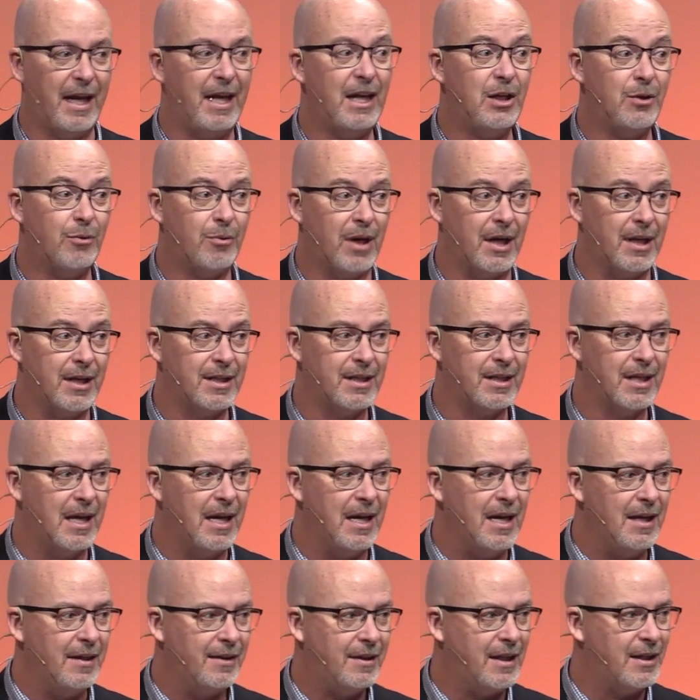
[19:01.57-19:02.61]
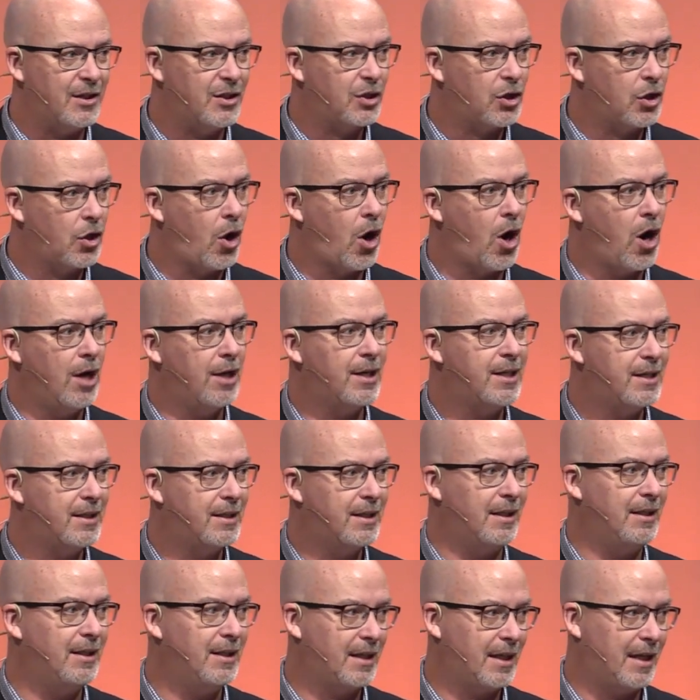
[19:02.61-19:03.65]
to us this
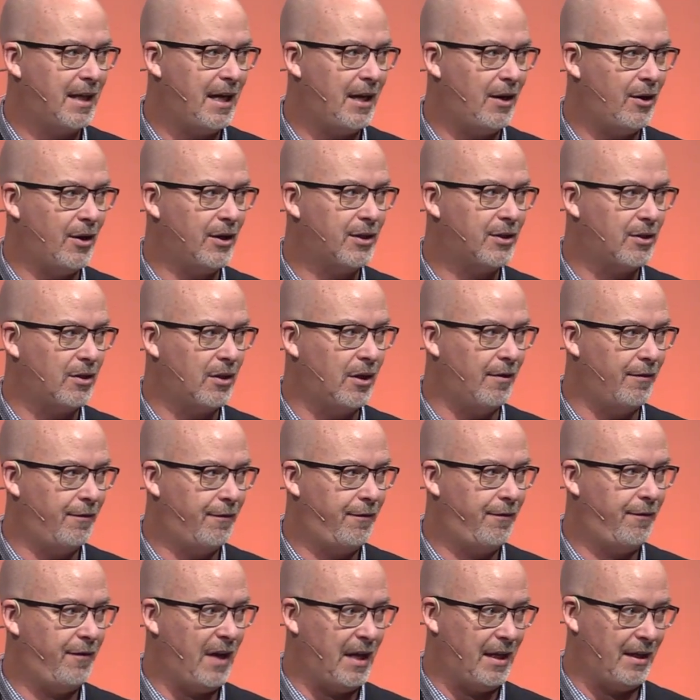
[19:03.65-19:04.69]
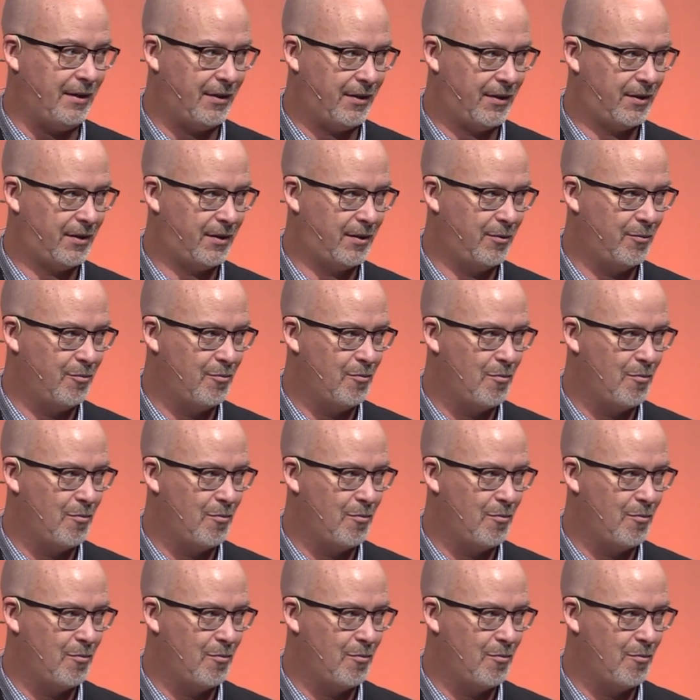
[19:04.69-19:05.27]
constant character of faith.